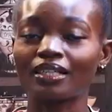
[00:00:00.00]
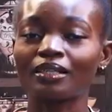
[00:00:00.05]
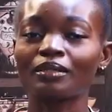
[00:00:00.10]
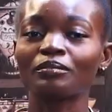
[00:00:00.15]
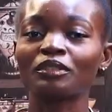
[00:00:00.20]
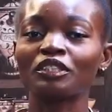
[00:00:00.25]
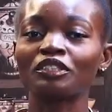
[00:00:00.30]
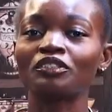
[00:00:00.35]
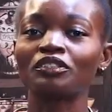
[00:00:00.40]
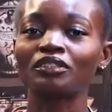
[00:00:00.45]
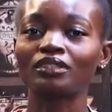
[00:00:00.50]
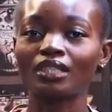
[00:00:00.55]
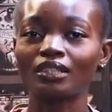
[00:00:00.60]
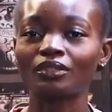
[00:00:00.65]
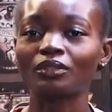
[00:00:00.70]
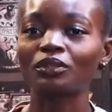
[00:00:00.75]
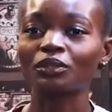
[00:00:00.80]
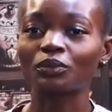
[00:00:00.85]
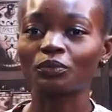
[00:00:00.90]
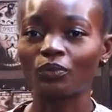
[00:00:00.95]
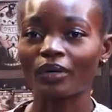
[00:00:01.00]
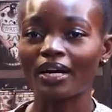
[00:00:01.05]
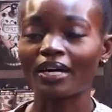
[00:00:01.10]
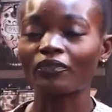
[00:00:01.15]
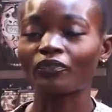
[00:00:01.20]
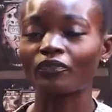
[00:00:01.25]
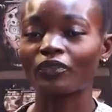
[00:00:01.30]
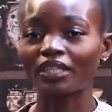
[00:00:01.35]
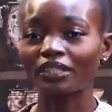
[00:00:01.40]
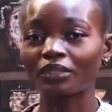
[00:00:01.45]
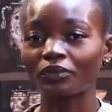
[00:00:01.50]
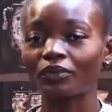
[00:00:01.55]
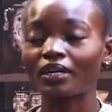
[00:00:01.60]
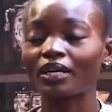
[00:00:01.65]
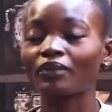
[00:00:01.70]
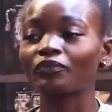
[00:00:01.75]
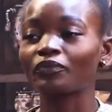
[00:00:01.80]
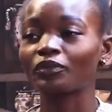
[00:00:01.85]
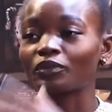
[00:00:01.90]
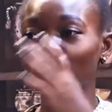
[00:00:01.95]
he cheated on the wife while the wife
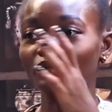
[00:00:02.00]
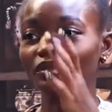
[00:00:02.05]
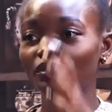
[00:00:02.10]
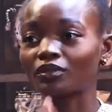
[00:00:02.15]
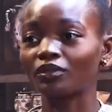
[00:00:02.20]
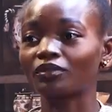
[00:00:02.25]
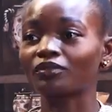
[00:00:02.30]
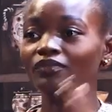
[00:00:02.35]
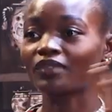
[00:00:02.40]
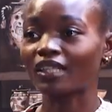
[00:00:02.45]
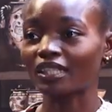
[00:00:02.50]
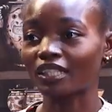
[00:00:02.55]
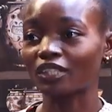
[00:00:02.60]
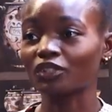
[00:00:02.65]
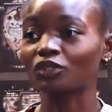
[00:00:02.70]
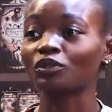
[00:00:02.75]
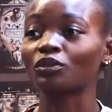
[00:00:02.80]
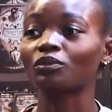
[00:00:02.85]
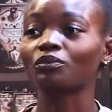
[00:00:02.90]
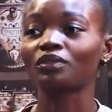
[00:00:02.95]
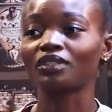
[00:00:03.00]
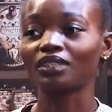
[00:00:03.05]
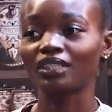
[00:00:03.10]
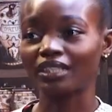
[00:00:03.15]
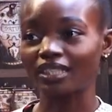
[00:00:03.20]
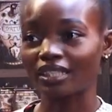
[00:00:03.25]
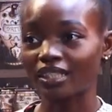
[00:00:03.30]
was on vacation with the kids.